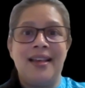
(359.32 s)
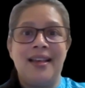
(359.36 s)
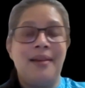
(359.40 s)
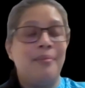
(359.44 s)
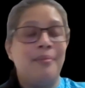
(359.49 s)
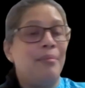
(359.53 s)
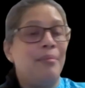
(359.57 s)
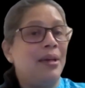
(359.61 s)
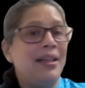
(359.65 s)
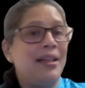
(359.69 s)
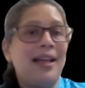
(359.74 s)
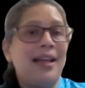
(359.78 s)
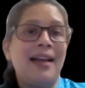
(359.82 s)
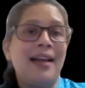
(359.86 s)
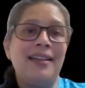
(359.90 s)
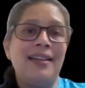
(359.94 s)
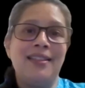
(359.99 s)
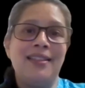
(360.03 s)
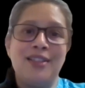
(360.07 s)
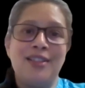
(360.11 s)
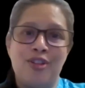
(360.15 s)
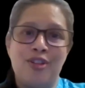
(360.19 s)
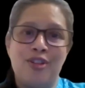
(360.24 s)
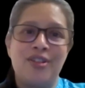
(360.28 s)
But that
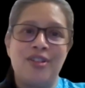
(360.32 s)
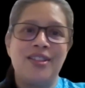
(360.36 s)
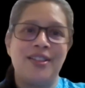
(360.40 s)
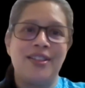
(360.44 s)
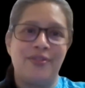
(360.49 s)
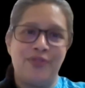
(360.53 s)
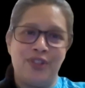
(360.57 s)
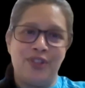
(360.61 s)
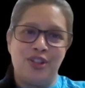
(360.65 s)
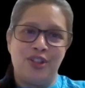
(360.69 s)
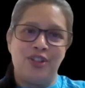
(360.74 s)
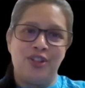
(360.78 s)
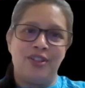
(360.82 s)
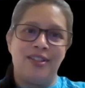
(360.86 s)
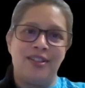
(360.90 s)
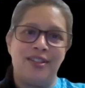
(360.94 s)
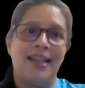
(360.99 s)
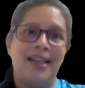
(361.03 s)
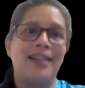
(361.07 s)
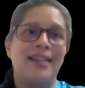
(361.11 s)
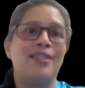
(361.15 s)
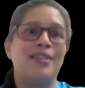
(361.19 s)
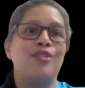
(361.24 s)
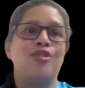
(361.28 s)
is not sufficient.
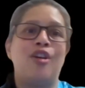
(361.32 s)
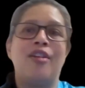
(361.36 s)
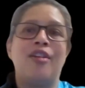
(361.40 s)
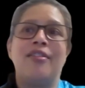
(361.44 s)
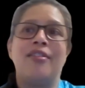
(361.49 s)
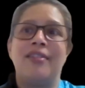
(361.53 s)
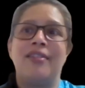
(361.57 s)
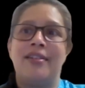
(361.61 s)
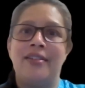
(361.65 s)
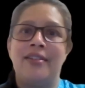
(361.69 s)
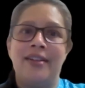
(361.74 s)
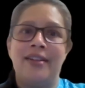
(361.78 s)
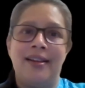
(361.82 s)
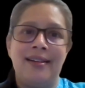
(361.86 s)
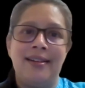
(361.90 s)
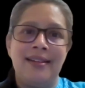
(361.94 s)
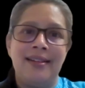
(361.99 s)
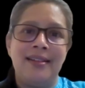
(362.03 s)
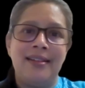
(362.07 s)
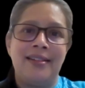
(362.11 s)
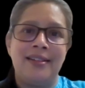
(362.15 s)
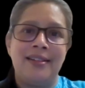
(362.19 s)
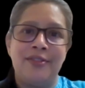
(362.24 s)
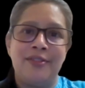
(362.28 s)
That is not
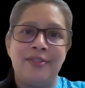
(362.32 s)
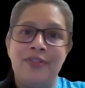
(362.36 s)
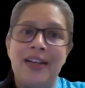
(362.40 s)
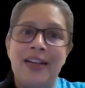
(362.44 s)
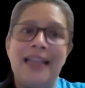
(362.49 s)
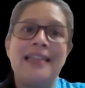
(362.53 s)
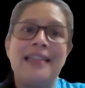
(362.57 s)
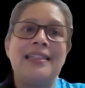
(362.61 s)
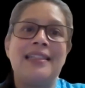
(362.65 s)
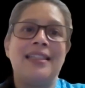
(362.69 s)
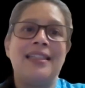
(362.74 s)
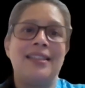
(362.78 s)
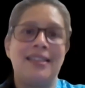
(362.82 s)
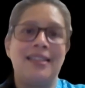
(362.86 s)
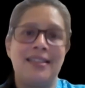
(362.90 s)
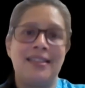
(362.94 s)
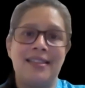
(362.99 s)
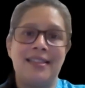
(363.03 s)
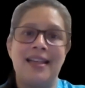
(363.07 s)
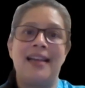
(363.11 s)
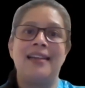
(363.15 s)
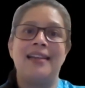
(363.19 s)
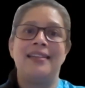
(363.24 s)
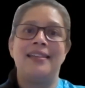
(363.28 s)
really reflecting the
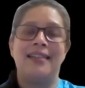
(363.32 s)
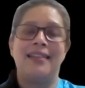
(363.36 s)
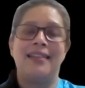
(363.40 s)
talent